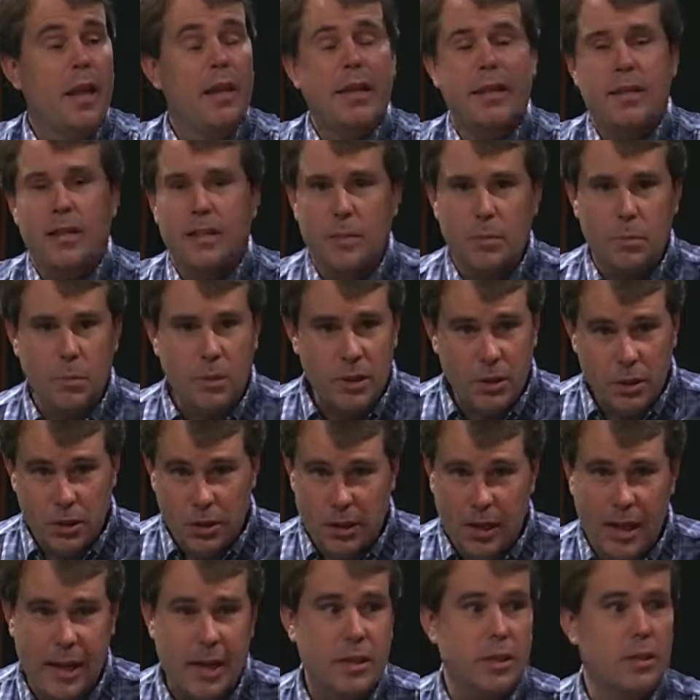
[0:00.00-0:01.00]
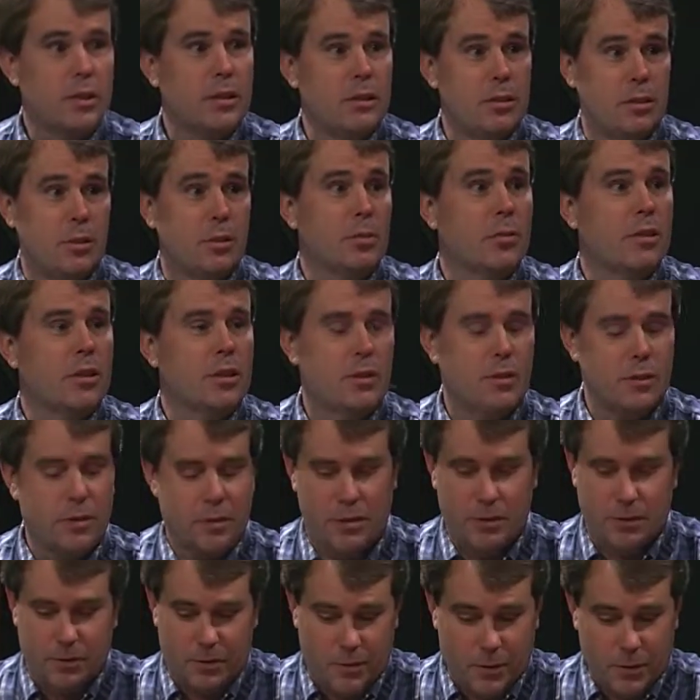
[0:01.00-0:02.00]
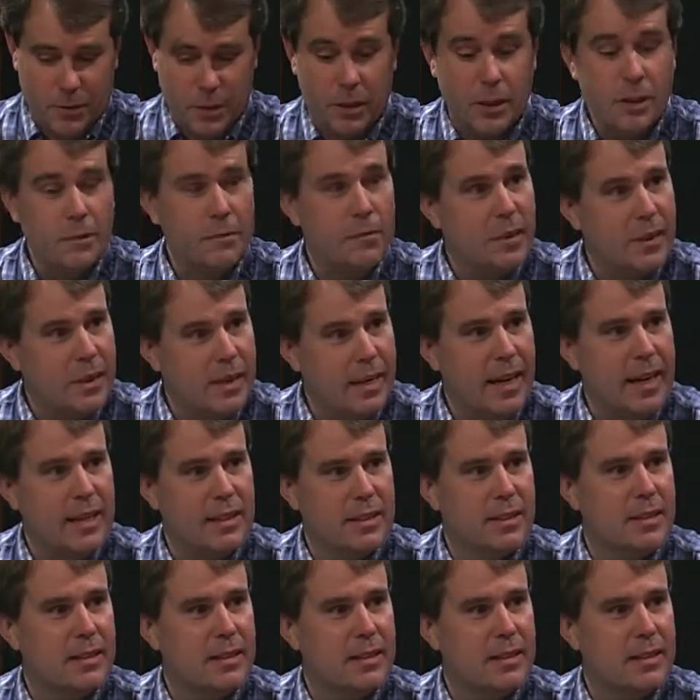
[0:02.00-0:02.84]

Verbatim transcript: That doesn't mean you can actually do this you know, for a living yet.